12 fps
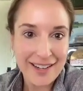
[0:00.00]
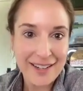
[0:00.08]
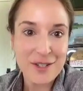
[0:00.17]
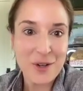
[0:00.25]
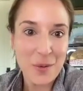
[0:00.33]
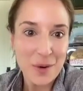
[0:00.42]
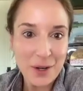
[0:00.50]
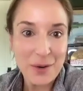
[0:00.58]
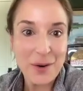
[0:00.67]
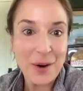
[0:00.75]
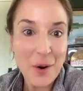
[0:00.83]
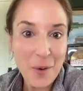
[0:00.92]
And so when you're
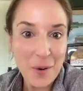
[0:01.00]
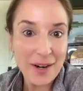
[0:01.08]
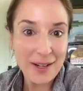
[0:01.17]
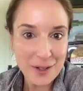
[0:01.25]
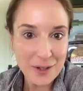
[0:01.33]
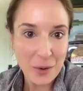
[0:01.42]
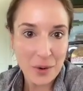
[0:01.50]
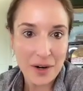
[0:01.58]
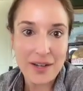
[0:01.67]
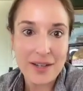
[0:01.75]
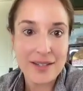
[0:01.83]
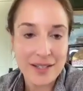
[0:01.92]
recording
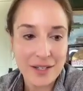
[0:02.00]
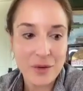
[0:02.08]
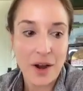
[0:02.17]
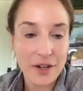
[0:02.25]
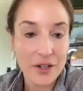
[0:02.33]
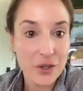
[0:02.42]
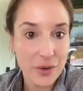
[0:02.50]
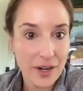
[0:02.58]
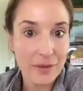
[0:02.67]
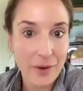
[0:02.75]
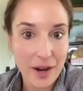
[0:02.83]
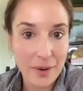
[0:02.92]
stories, you want to do it
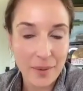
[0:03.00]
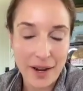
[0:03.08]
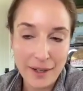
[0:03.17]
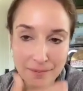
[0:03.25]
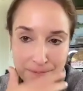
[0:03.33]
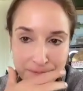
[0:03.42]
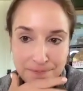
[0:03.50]
right away.